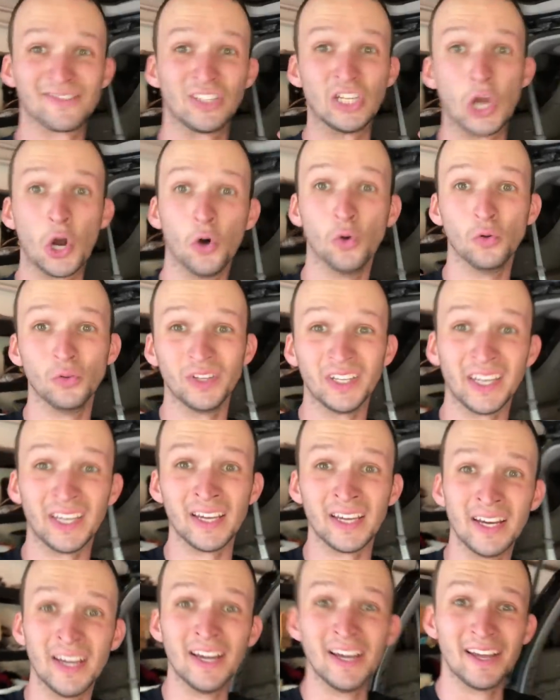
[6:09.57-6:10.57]
the
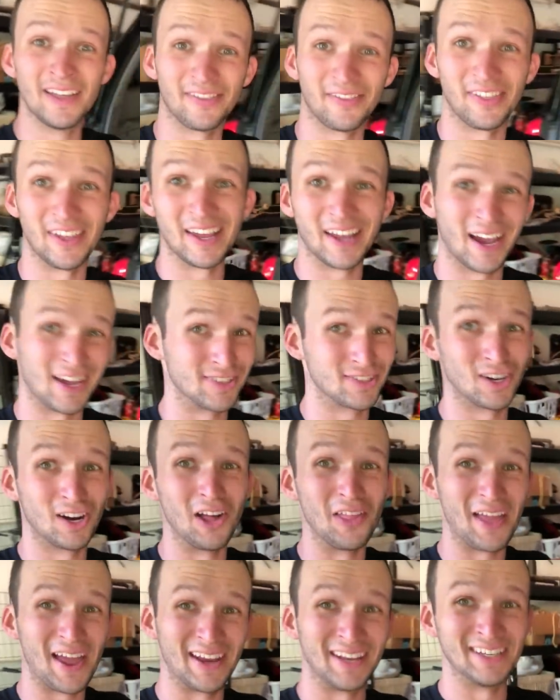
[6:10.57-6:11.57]
only thing I
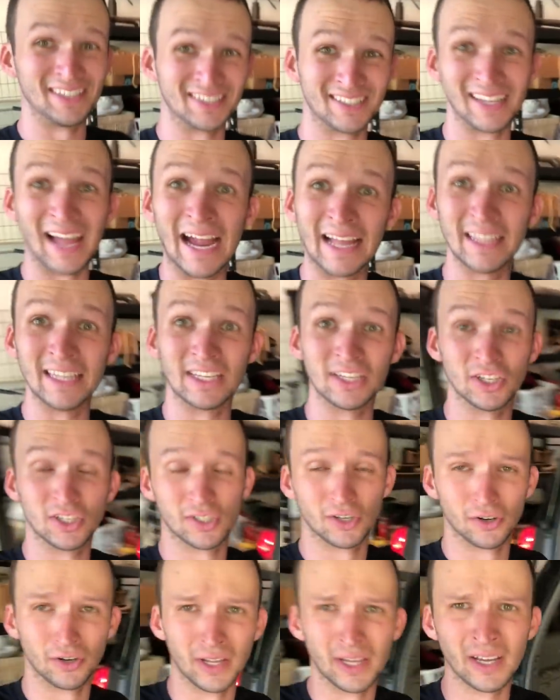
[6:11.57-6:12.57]
saw that is slightly
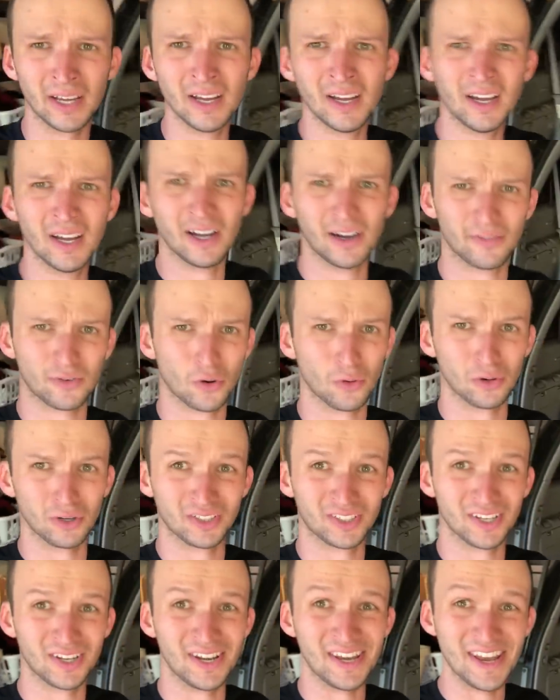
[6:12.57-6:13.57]
concerning. Of
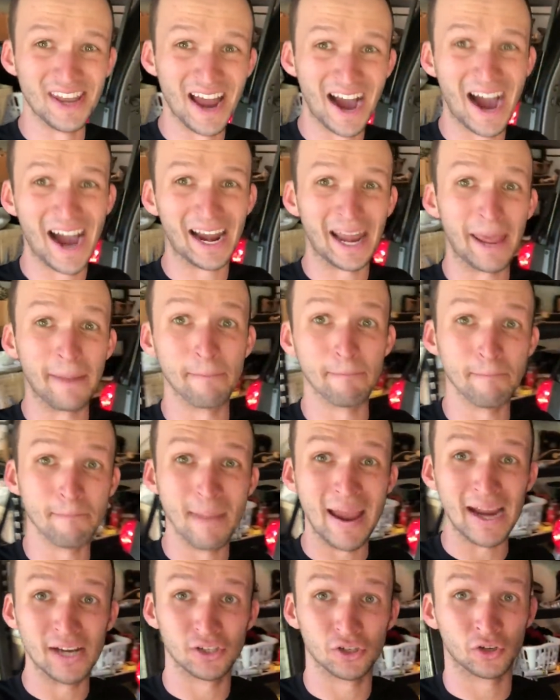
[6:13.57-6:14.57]
course, not a
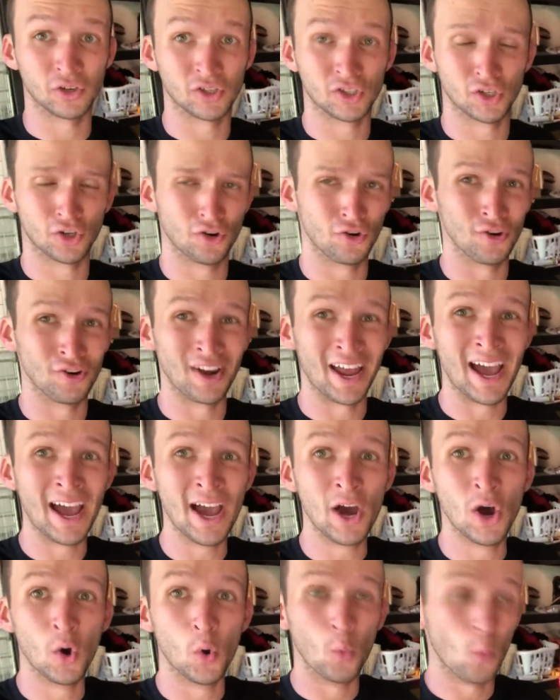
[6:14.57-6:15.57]
major concern
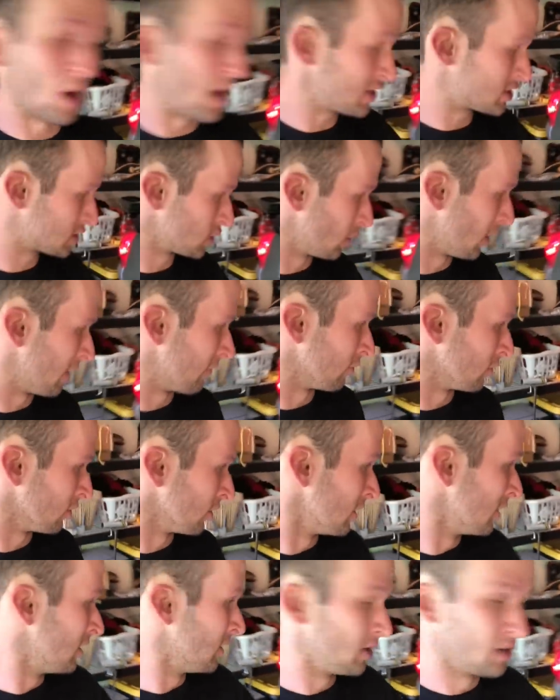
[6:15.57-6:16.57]

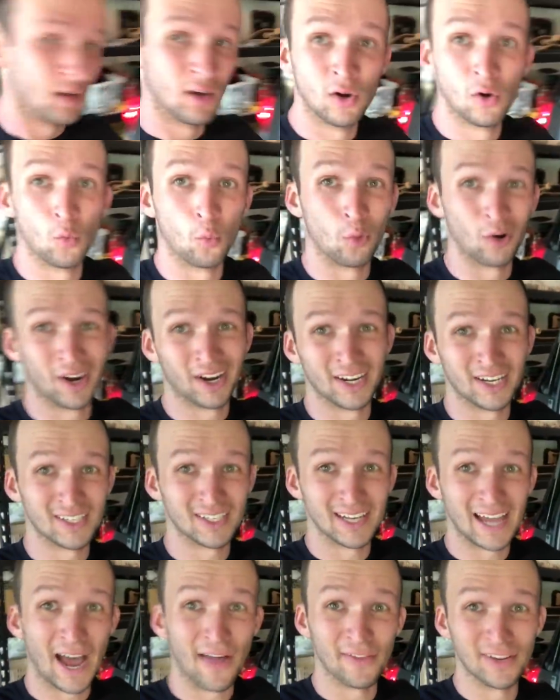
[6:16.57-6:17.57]
whatsoever. We're going to
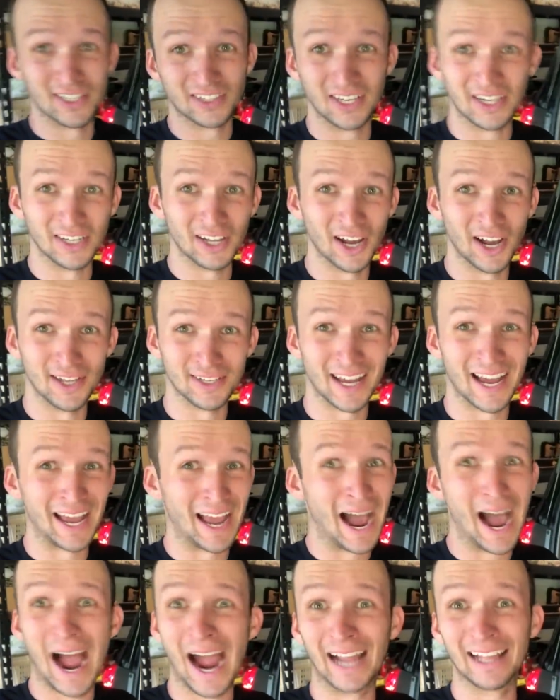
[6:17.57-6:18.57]
see how this thing does. I
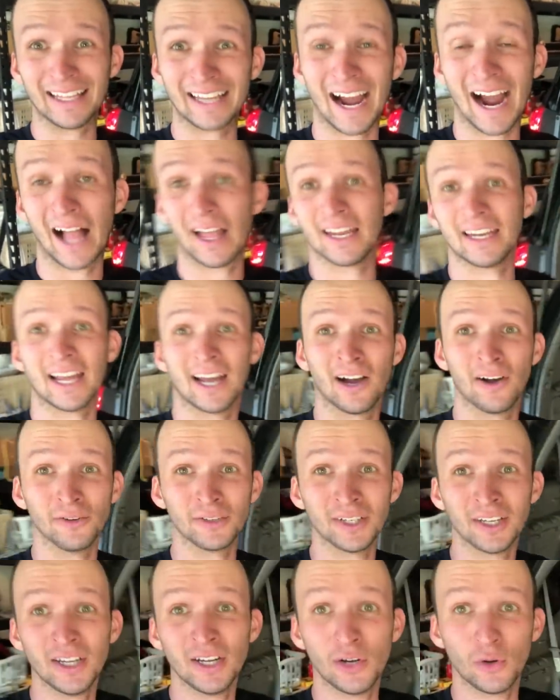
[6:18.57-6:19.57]
highly, highly
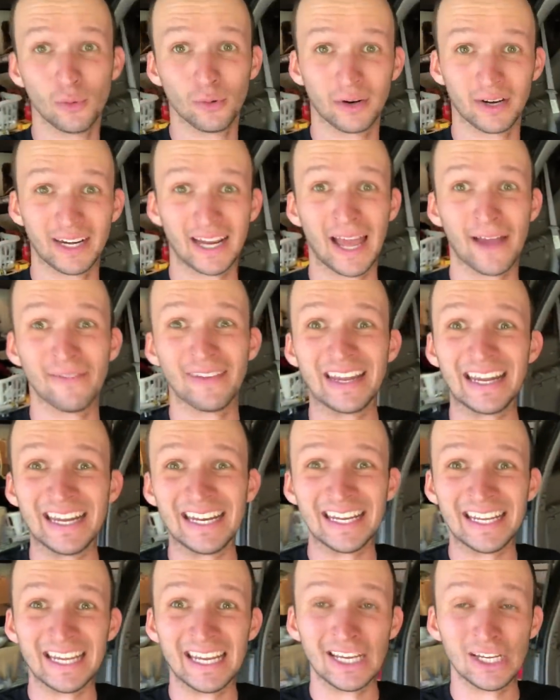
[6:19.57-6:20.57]
doubt we're going to have
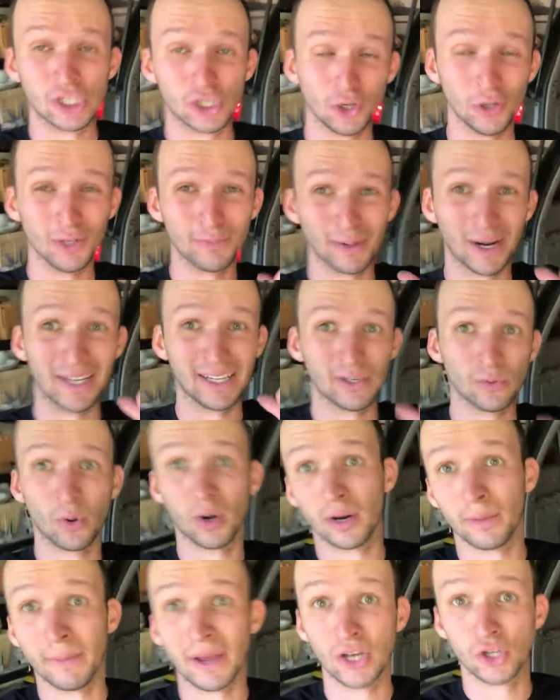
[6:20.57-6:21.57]
any issues, but I did
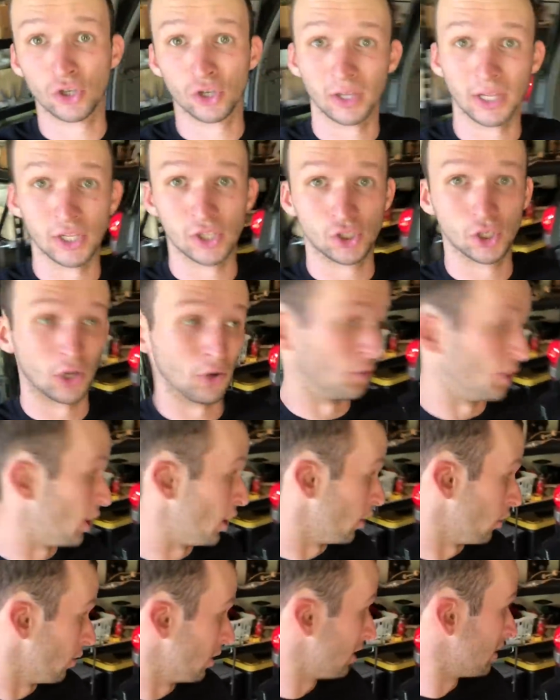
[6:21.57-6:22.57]
want to make sure to let y'all
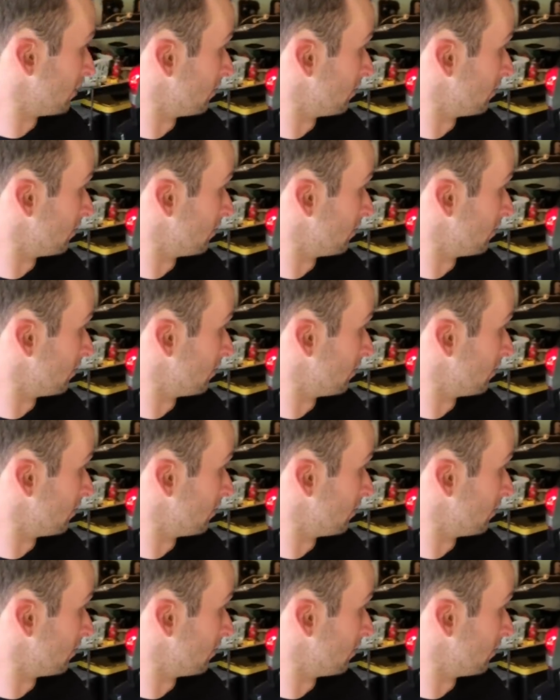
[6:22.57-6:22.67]
know.